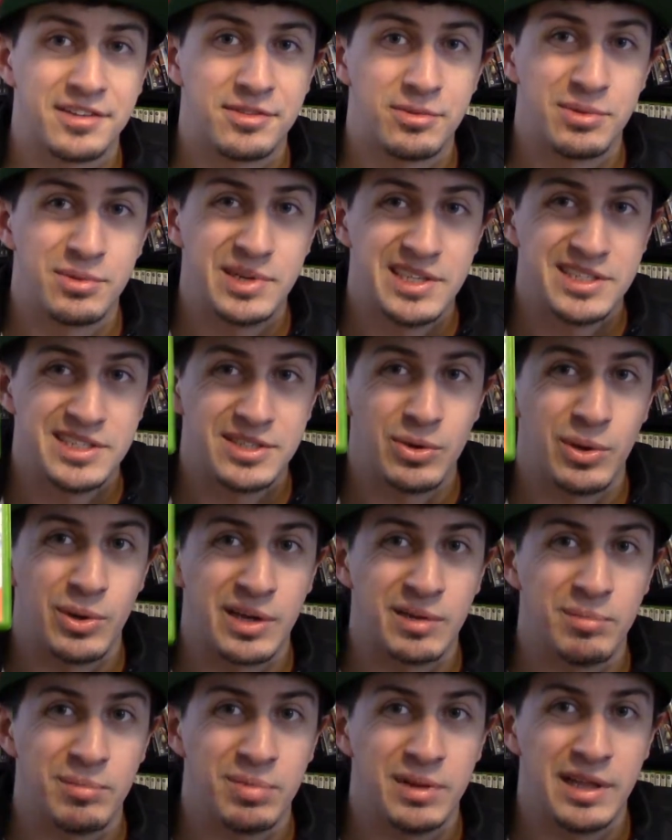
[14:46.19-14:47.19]
3, so I
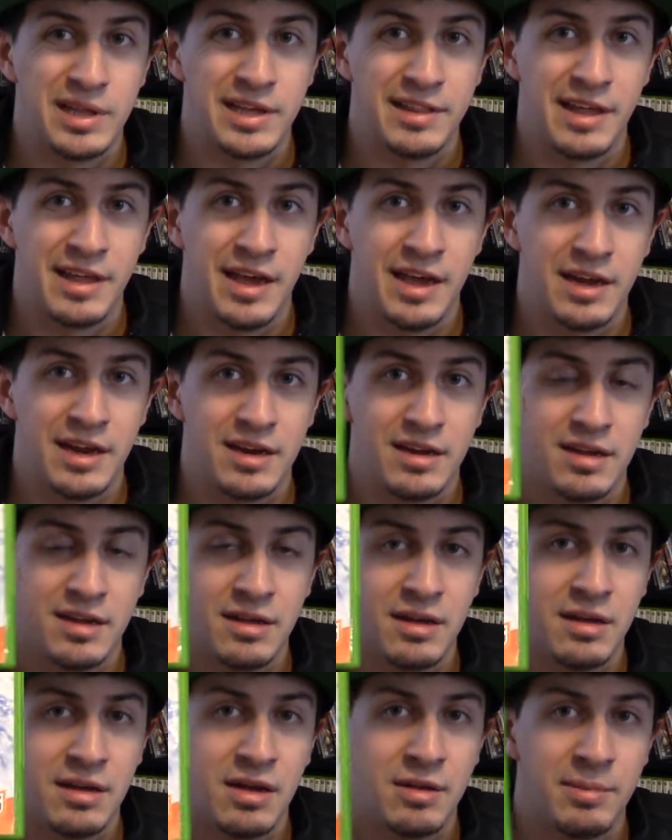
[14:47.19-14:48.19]
can play that
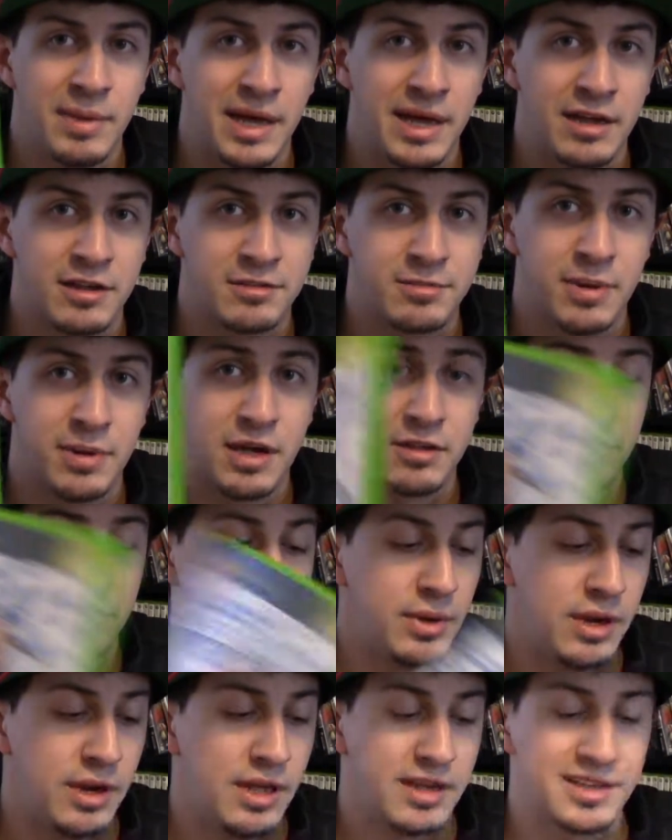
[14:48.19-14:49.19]
on my Xbox
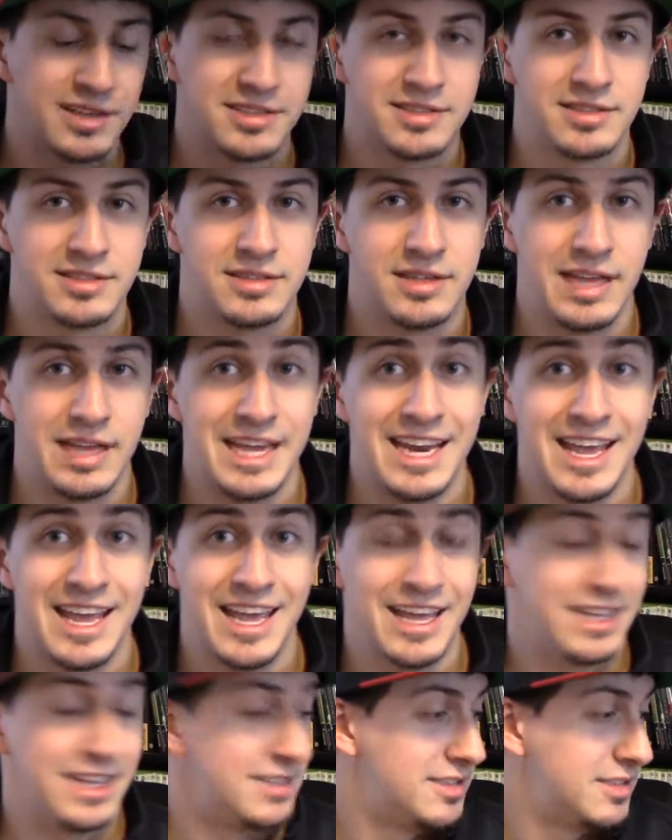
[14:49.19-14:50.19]
One X
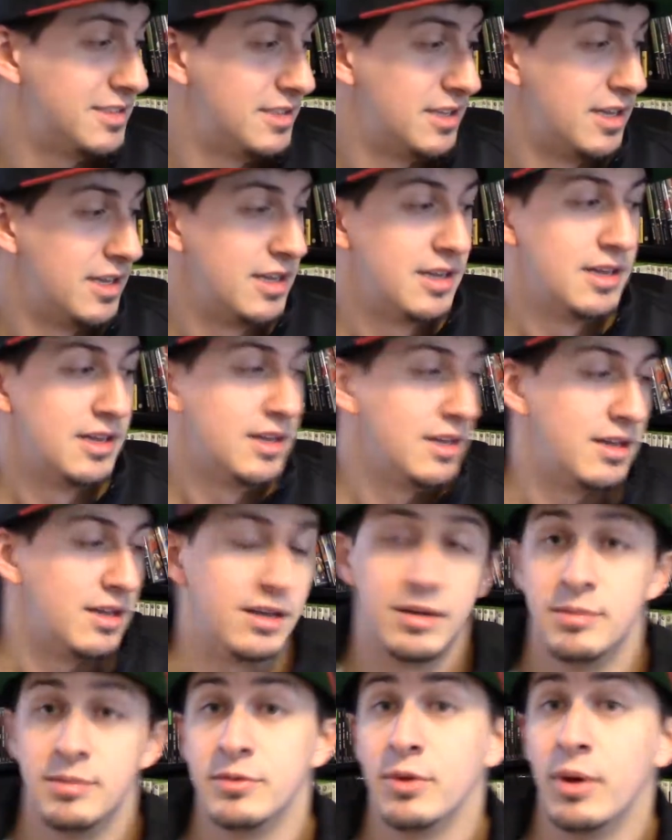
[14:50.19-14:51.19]
enhanced.
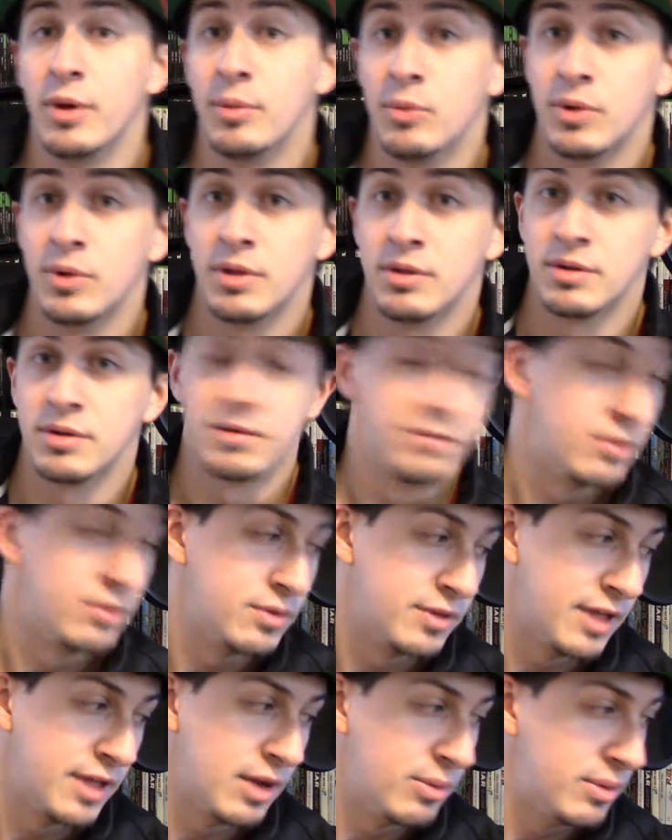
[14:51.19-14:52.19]
So I'm really looking forward
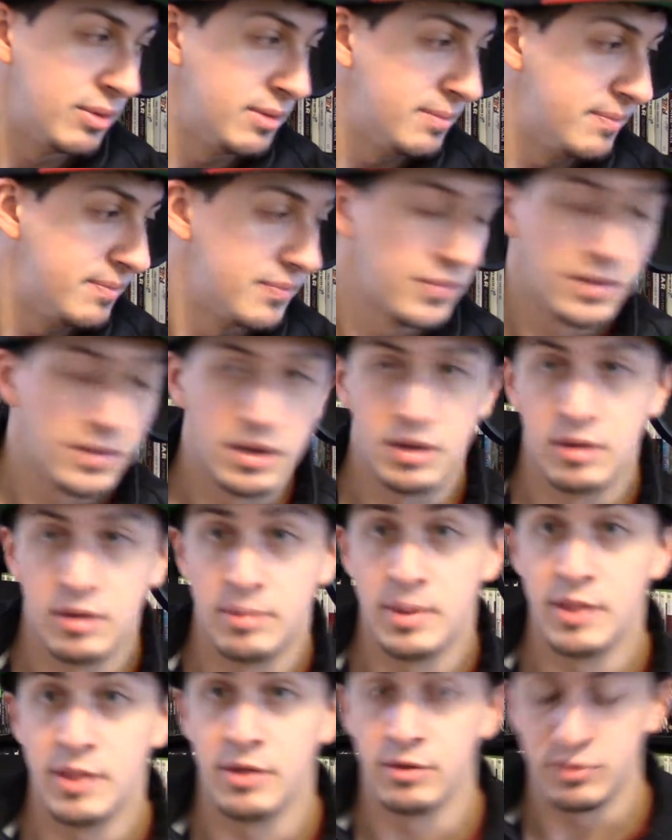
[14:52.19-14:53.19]
to that one.
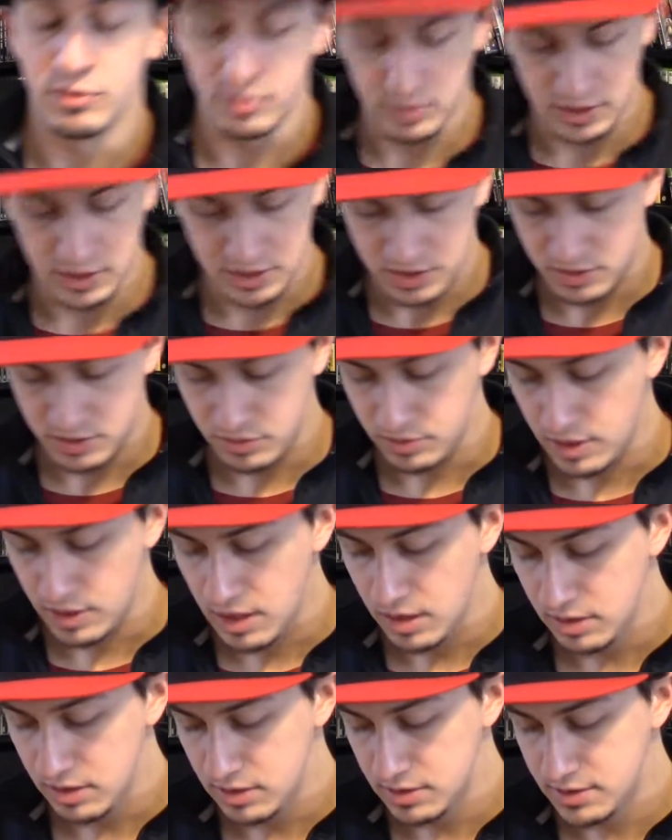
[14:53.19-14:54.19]
And those will each
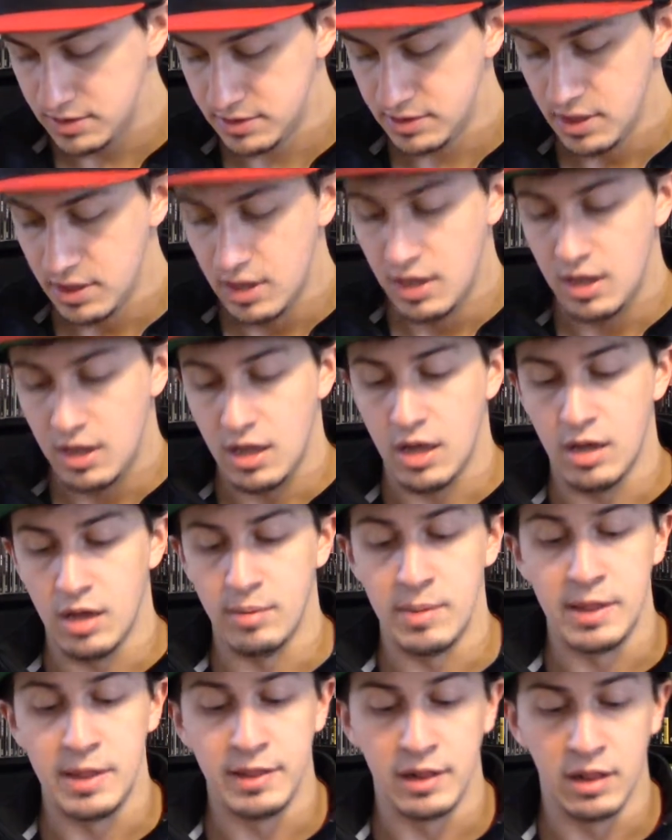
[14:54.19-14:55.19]
$2.
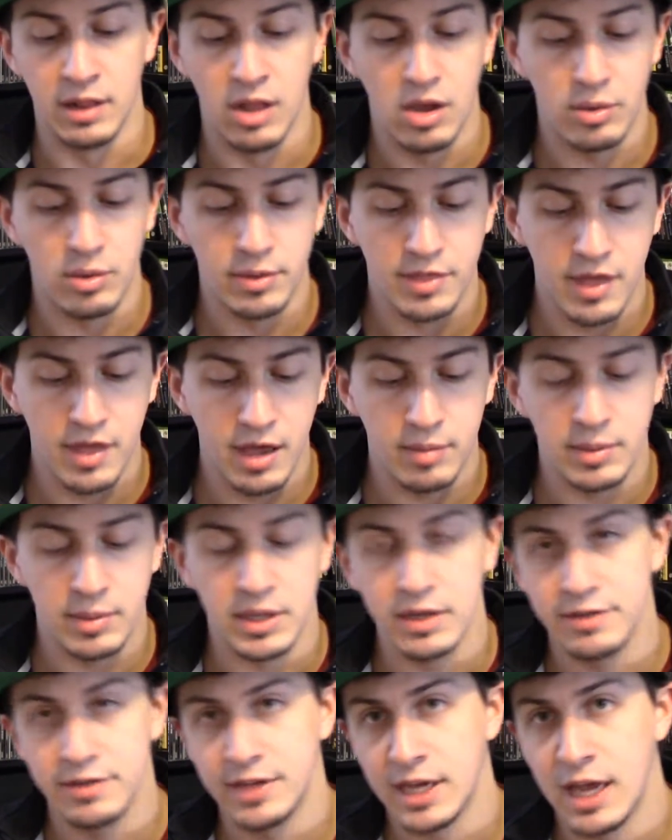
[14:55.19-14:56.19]
And along with that,
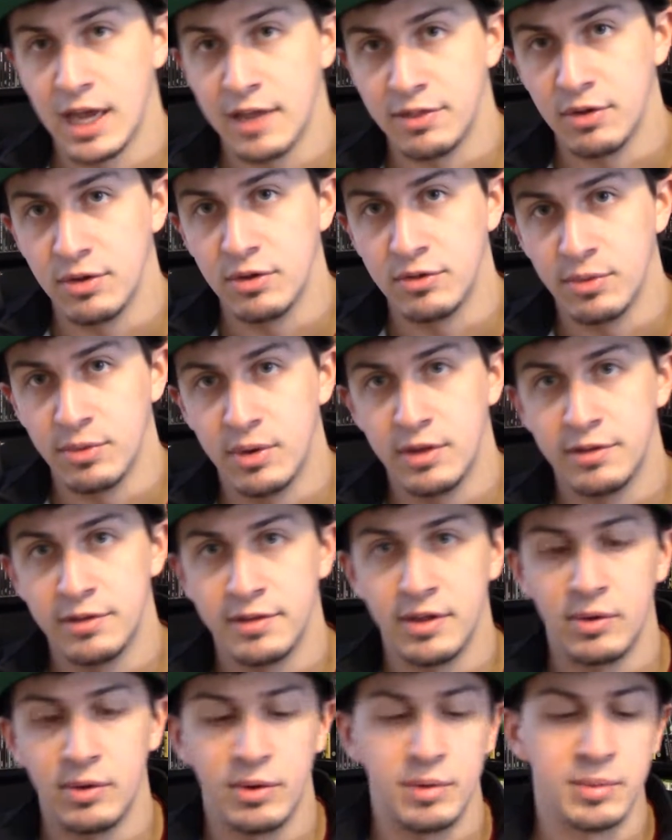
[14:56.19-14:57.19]
because I got those ones,
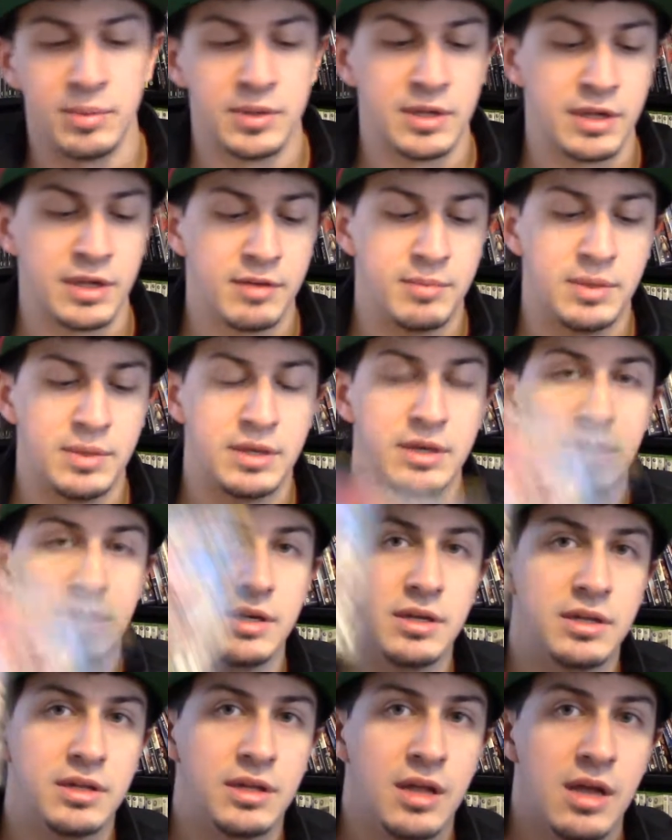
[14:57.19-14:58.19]
they were able to give me a
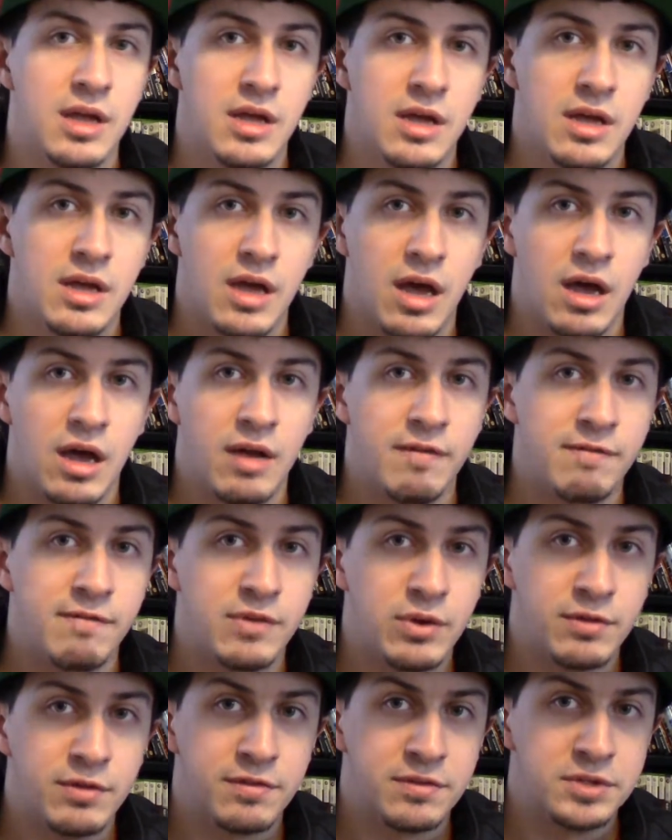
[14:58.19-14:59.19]
deal on
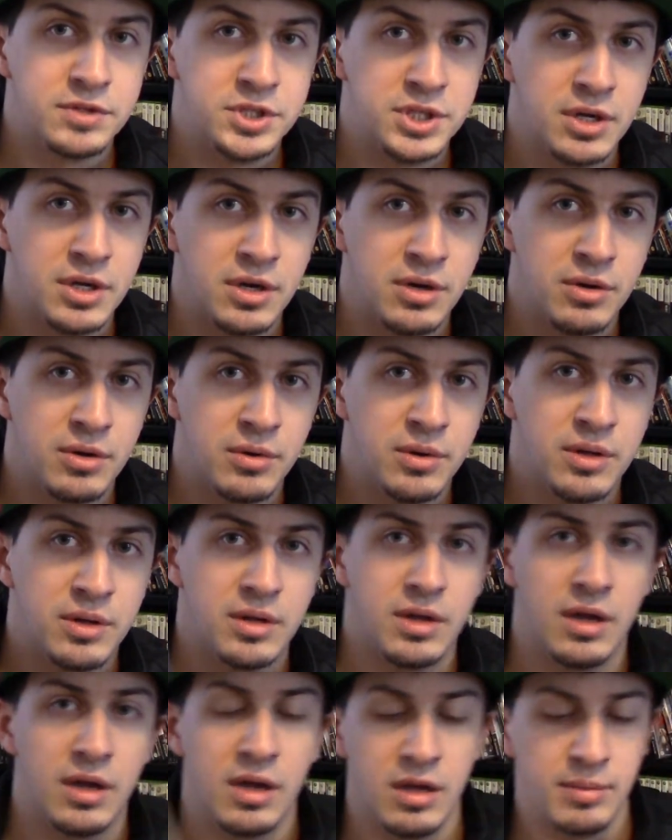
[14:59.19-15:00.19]
Beautiful Joe,
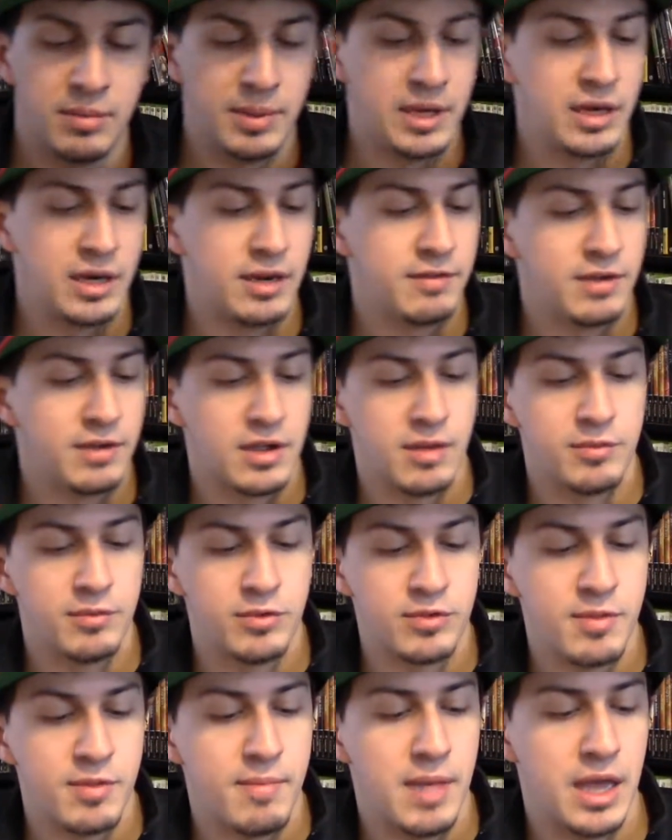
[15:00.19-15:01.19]
and it even comes
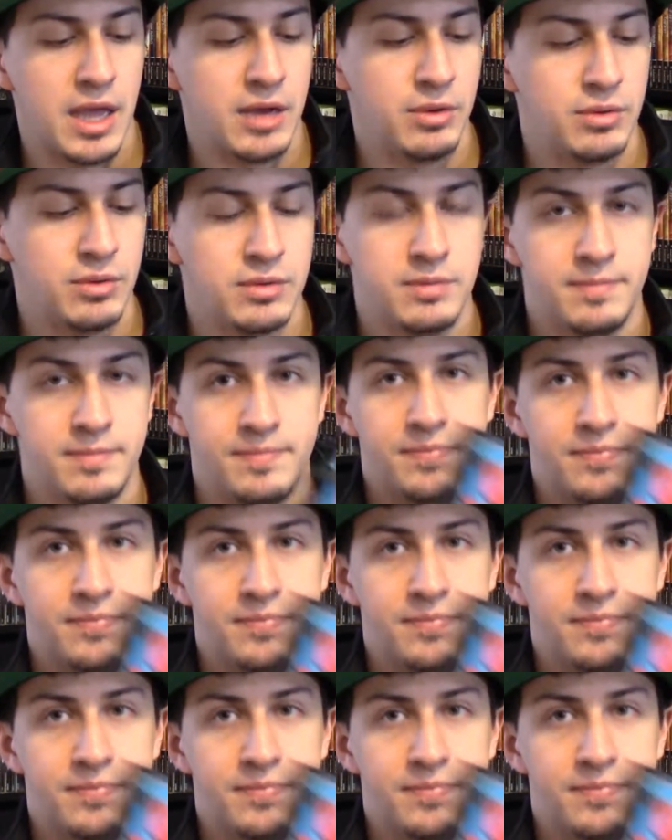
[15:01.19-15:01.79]
with the manual,